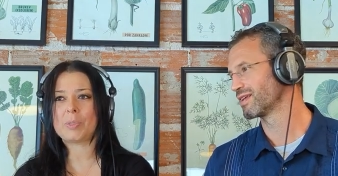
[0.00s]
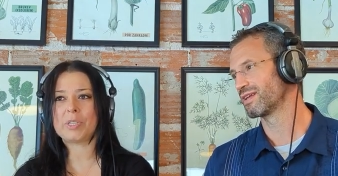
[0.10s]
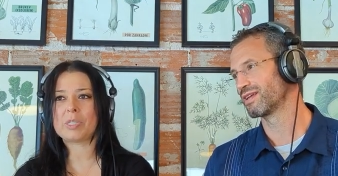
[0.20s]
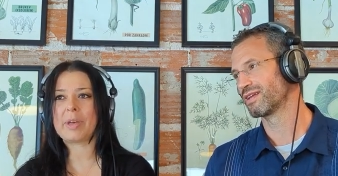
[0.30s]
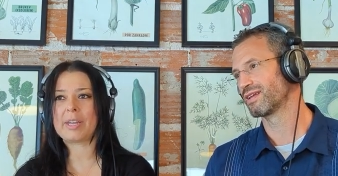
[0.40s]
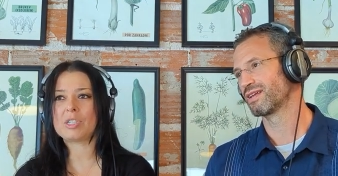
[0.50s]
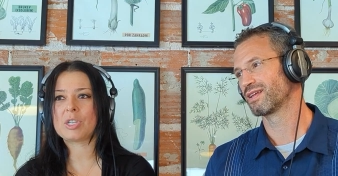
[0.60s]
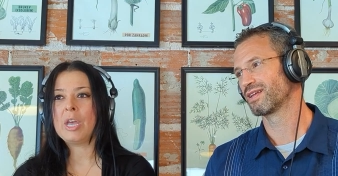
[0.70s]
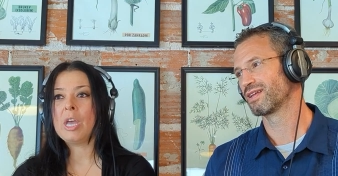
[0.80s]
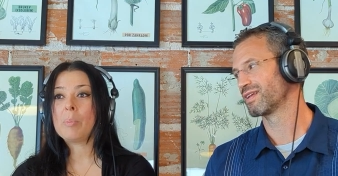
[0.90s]
Speaker 1: speak Spanish.
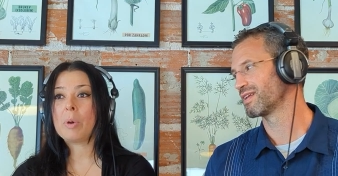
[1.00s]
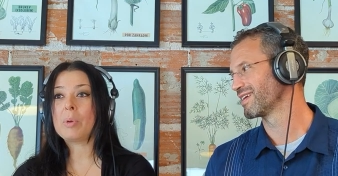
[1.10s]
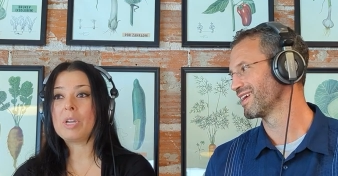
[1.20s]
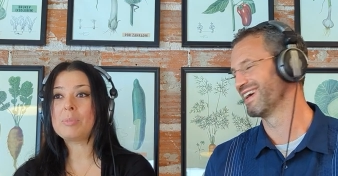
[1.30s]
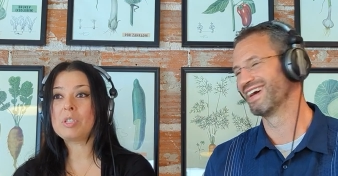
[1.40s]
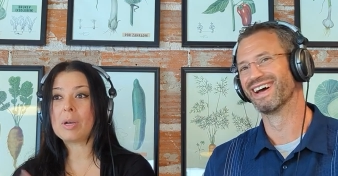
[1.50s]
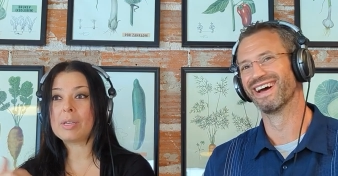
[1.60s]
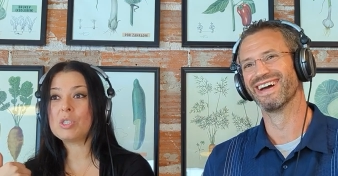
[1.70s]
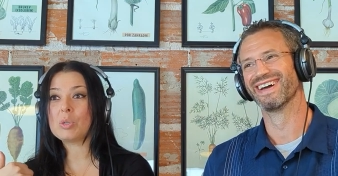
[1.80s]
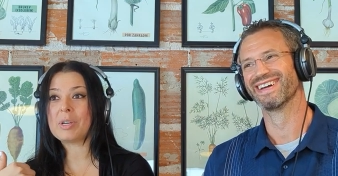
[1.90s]
But when I'm talking
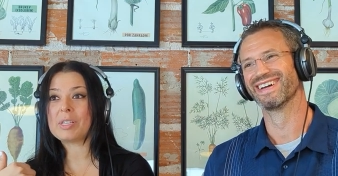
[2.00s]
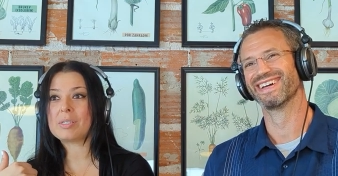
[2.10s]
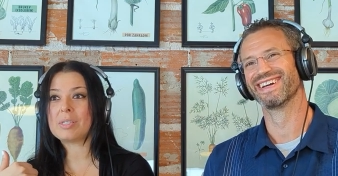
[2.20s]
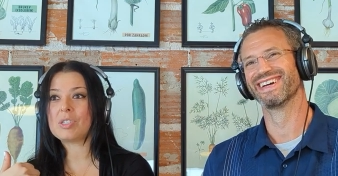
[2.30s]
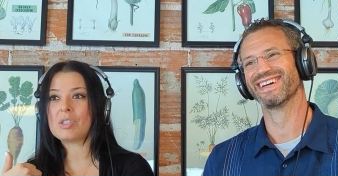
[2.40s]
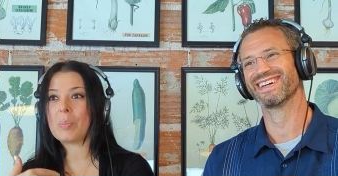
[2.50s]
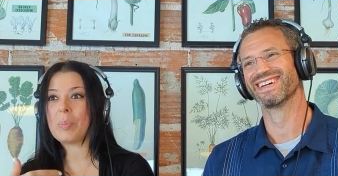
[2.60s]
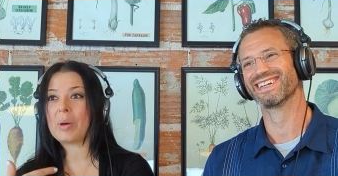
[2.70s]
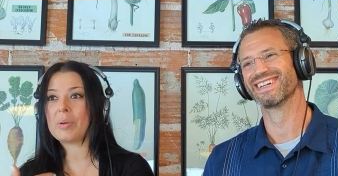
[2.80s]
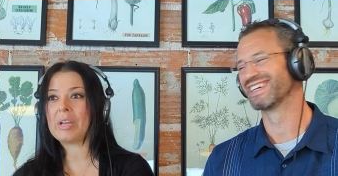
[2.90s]
to my sister
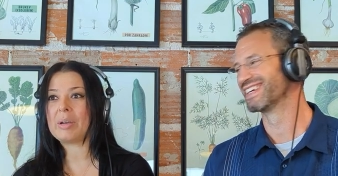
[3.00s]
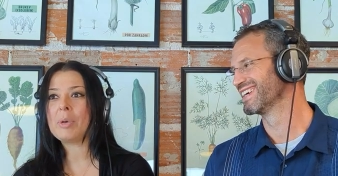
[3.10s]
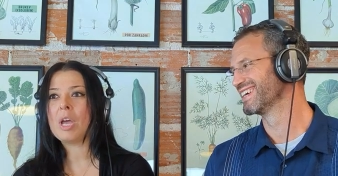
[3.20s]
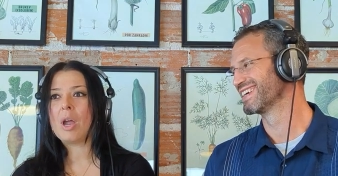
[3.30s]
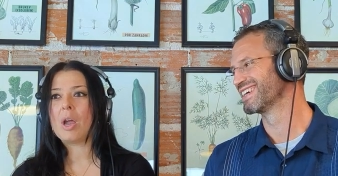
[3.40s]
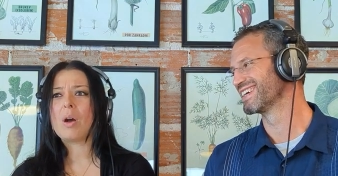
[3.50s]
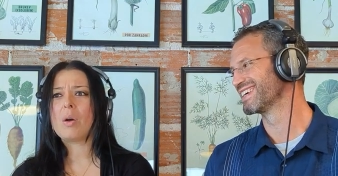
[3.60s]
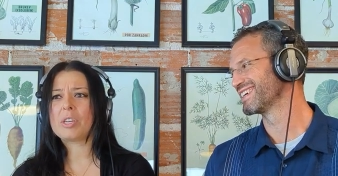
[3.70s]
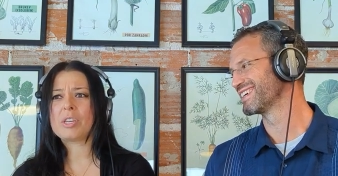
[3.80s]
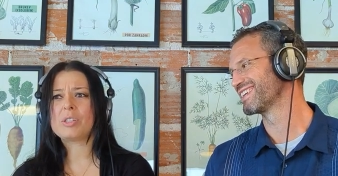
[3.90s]
about him, oh,
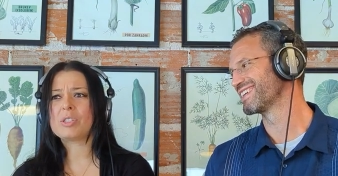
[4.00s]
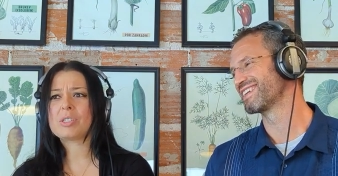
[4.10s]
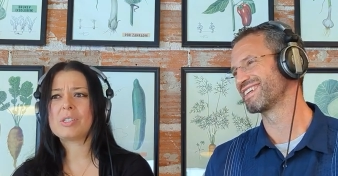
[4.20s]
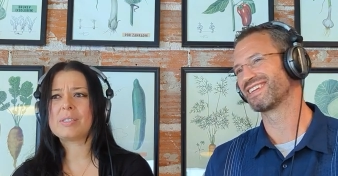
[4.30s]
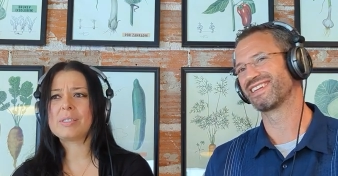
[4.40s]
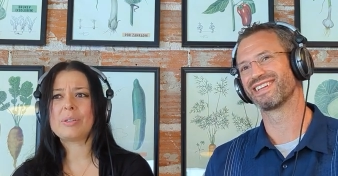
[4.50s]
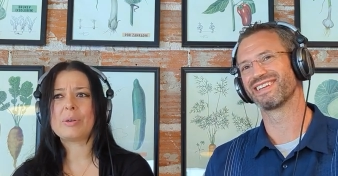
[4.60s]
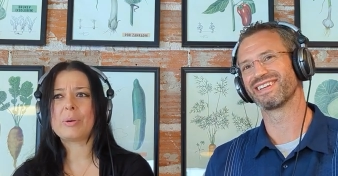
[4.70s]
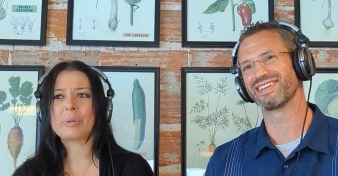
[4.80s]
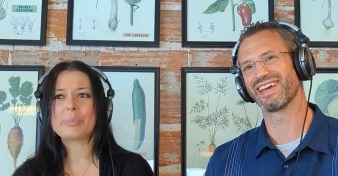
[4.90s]
he understands it
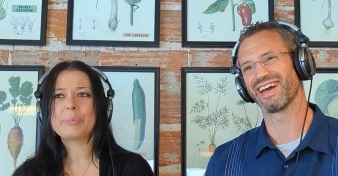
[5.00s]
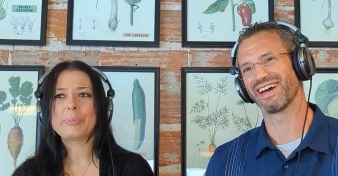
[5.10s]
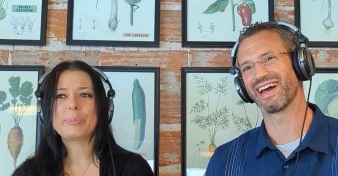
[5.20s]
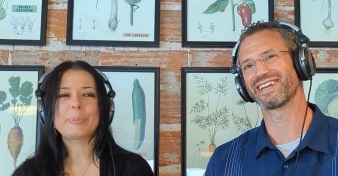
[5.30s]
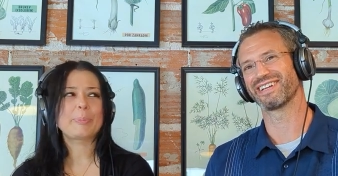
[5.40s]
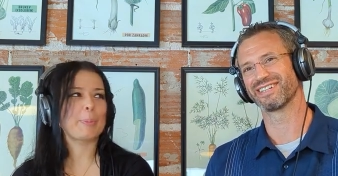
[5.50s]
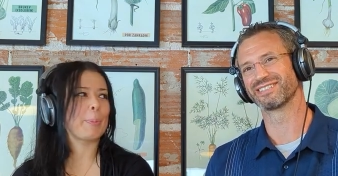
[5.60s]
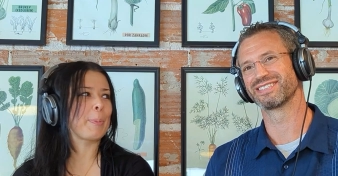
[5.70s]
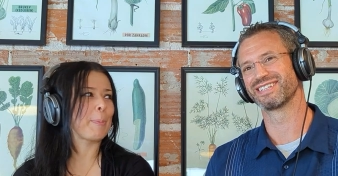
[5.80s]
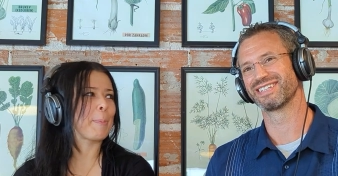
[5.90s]
all. Yeah, he, he,
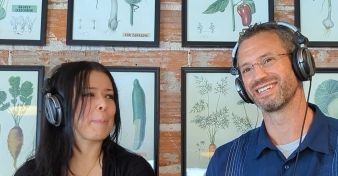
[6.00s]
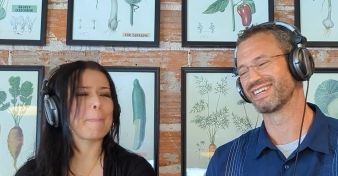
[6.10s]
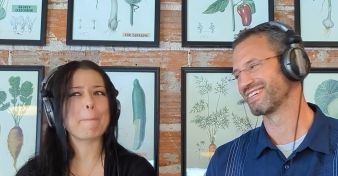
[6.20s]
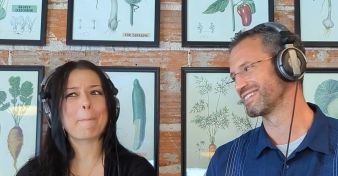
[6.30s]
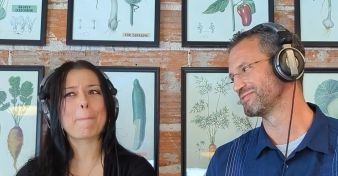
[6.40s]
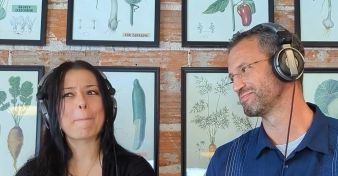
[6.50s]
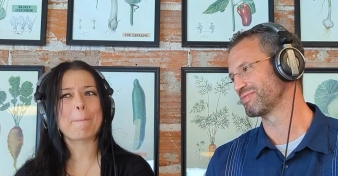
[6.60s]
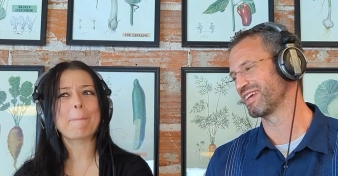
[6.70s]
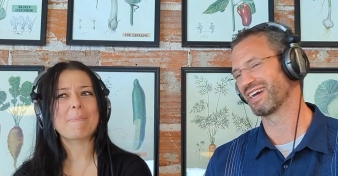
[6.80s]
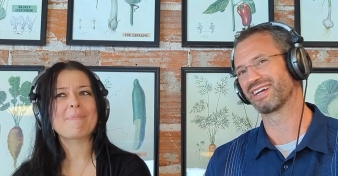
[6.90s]
yeah.
Speaker 2: So for some reason, he can
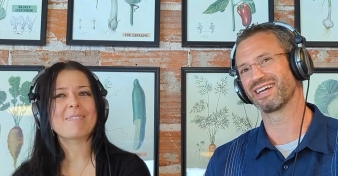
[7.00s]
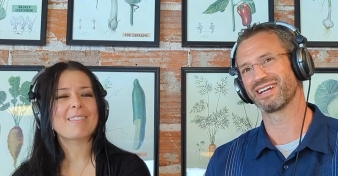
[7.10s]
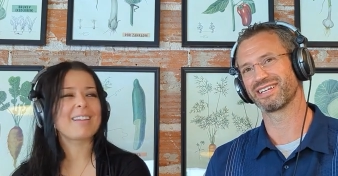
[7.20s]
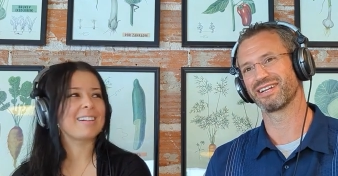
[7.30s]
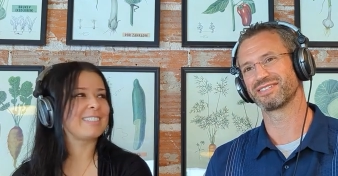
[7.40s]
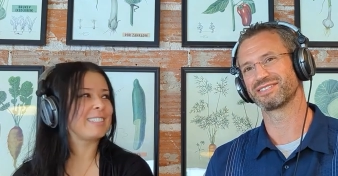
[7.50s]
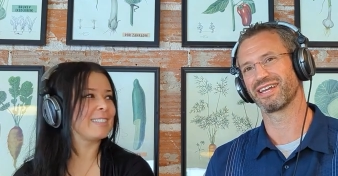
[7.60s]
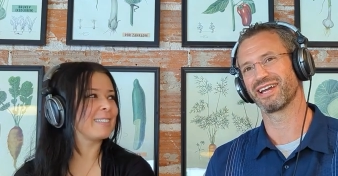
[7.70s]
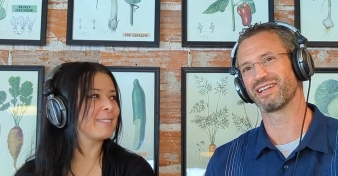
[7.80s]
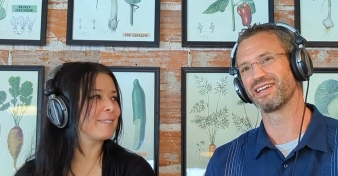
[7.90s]
pick up those words really
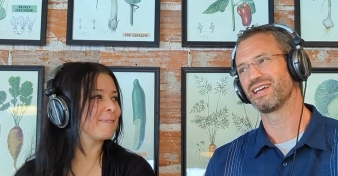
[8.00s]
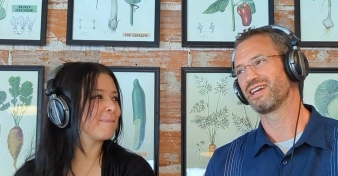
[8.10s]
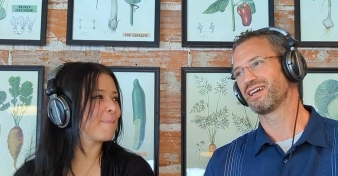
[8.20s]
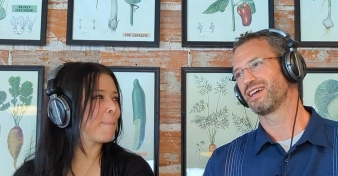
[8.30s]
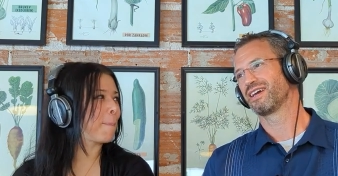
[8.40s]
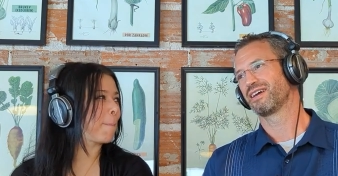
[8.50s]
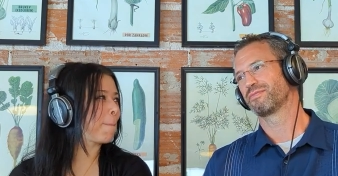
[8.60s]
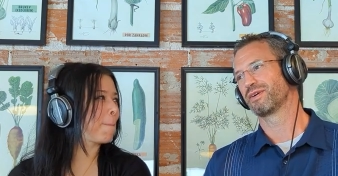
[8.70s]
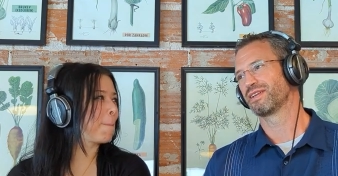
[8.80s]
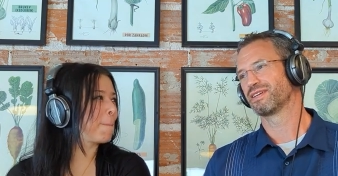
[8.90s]
good. Yeah, no, that's, but,
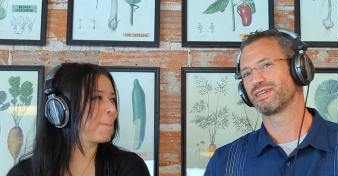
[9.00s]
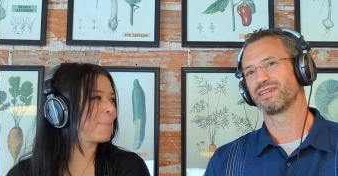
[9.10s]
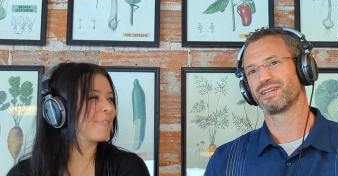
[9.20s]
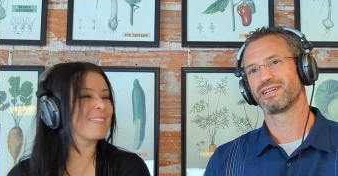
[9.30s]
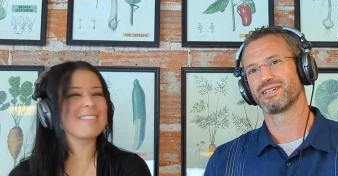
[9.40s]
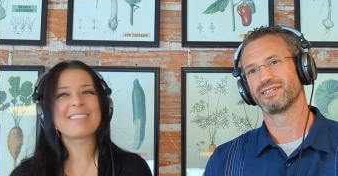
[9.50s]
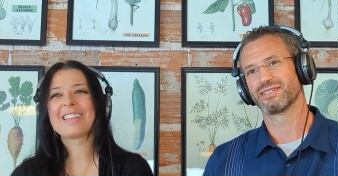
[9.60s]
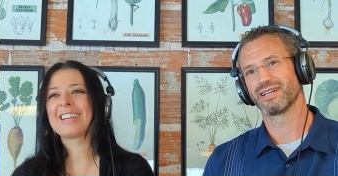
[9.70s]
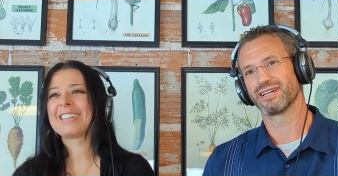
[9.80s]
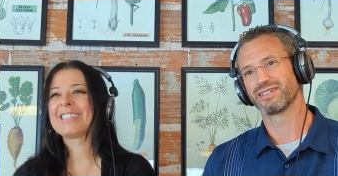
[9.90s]
that's that's a common
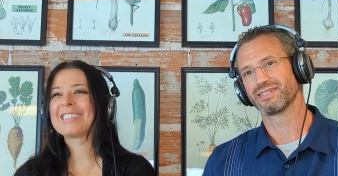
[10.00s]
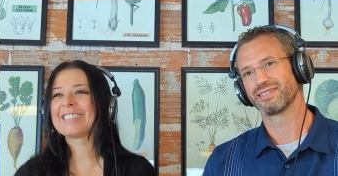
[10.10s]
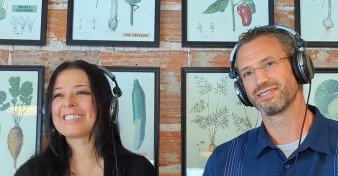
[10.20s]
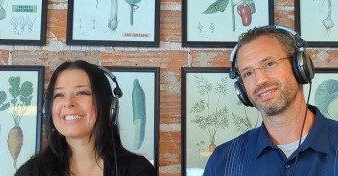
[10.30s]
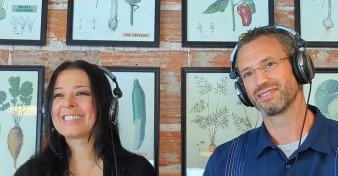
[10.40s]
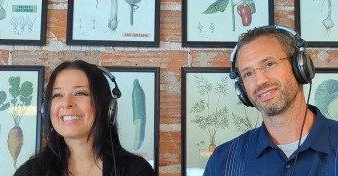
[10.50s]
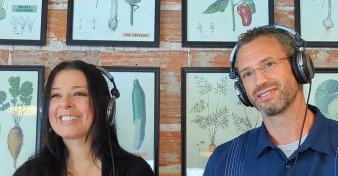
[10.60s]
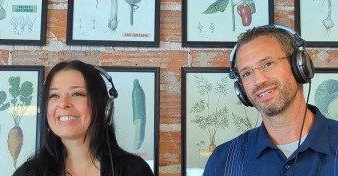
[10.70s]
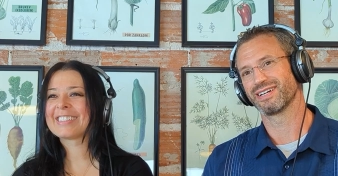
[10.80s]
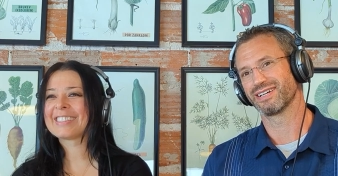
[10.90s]
thing. It's like
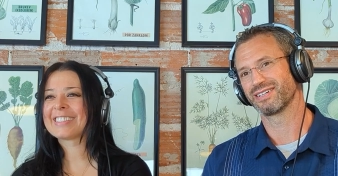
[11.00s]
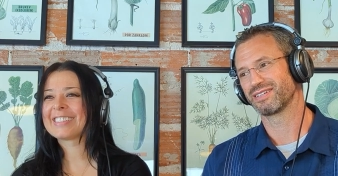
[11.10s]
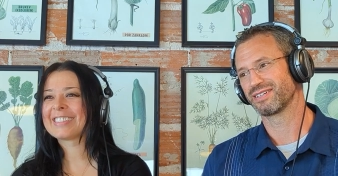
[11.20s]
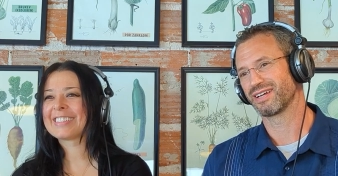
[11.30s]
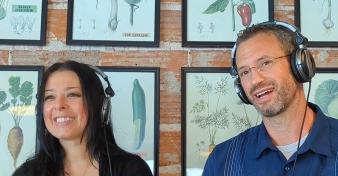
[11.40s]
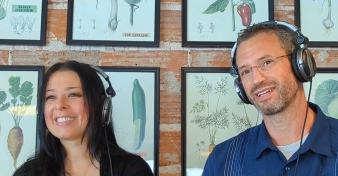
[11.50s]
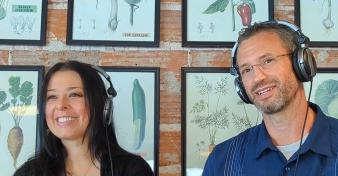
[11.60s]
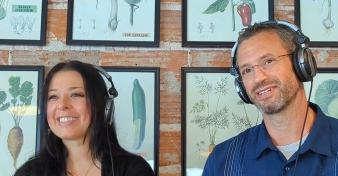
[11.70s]
uh, you know, my, my